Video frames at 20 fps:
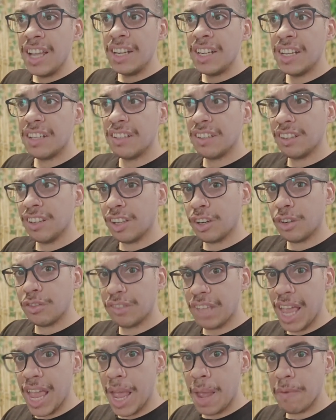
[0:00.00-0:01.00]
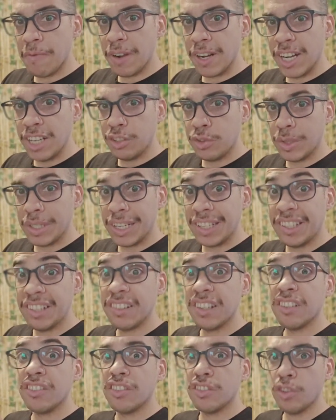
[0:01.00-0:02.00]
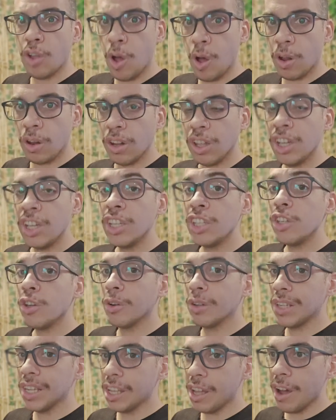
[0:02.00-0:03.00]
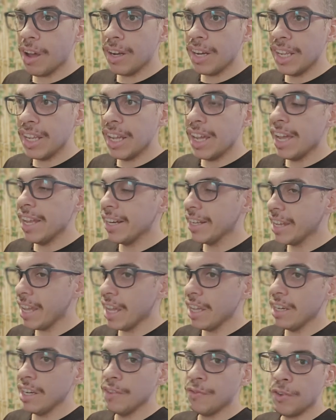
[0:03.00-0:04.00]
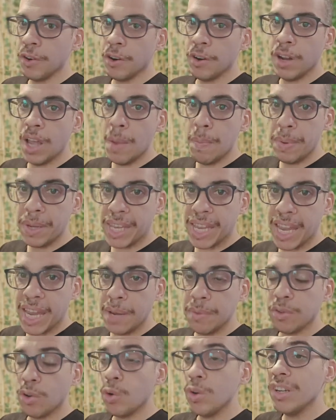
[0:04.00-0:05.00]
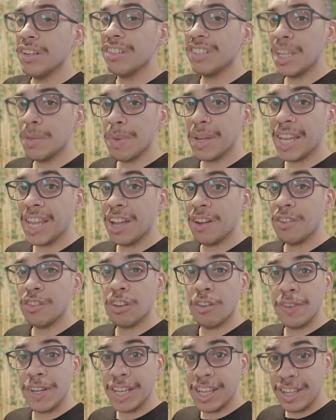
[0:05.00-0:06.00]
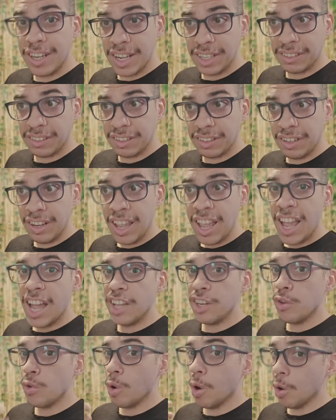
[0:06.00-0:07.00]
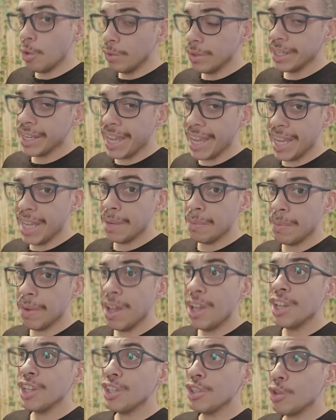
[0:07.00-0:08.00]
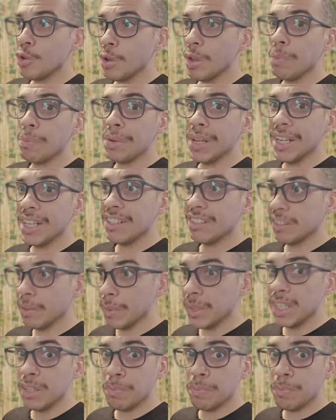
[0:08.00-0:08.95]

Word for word: there's a little tab right next to it that says Install. You click on it, and again, if your Epic Games or your Steam account is already connected and you own the game, you can play some of these